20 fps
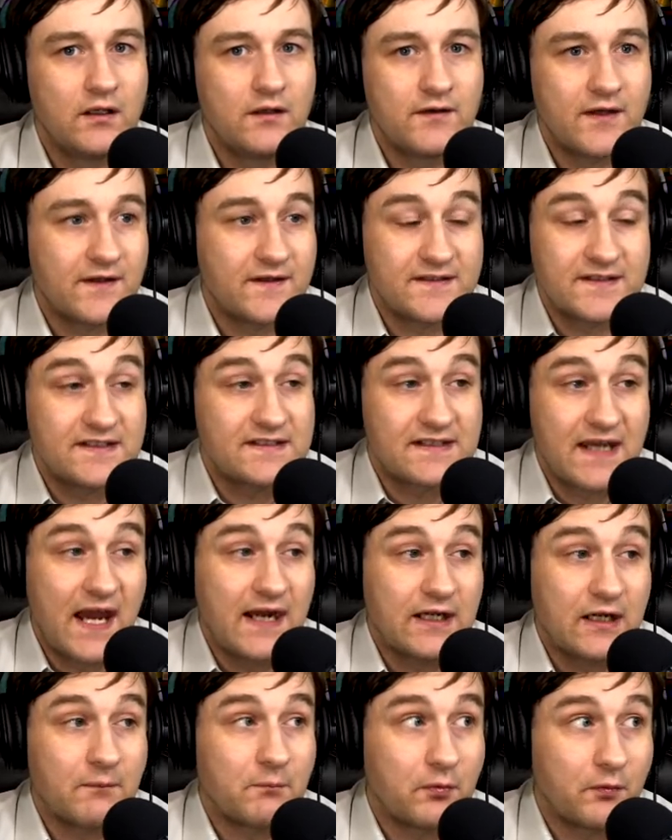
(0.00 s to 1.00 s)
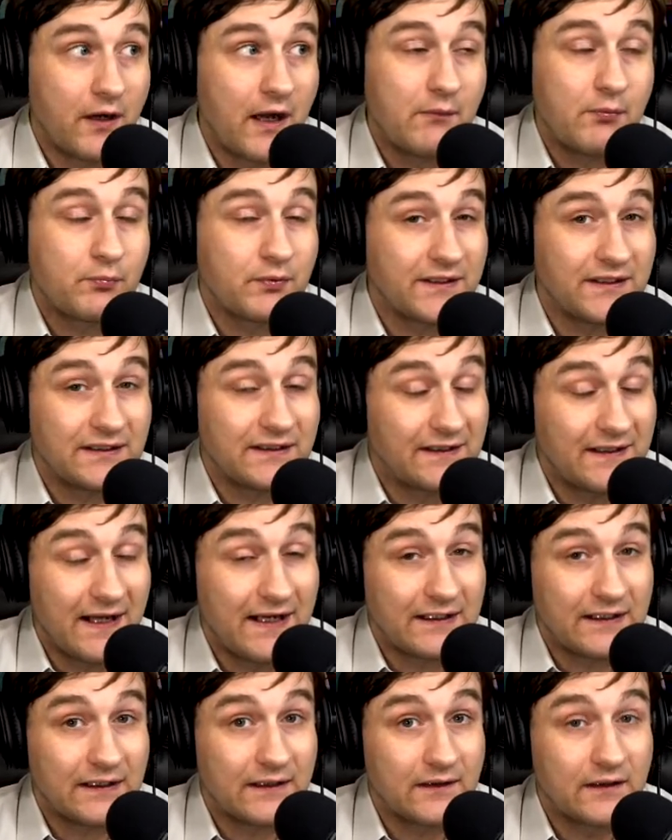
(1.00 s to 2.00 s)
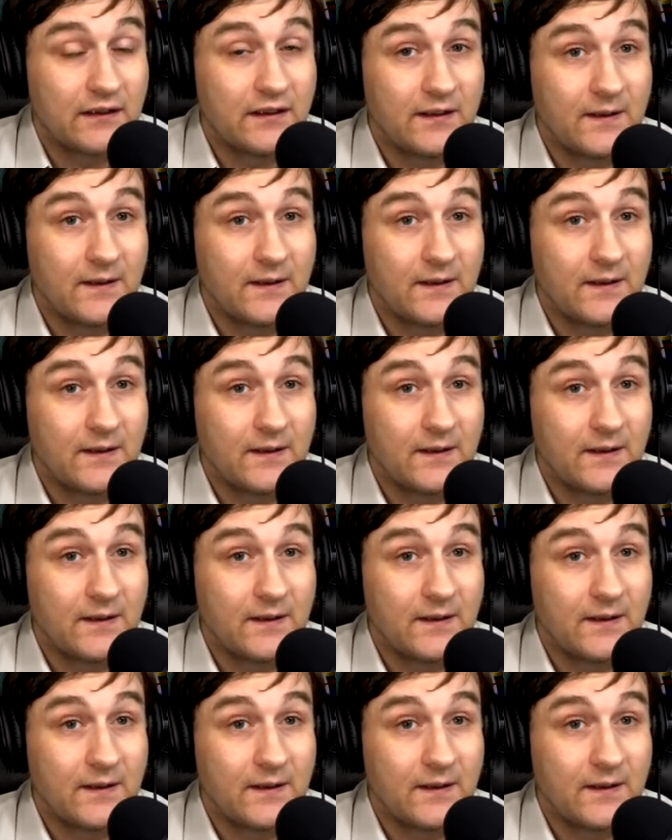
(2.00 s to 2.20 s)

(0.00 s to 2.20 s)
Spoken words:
That disease got here probably in Connecticut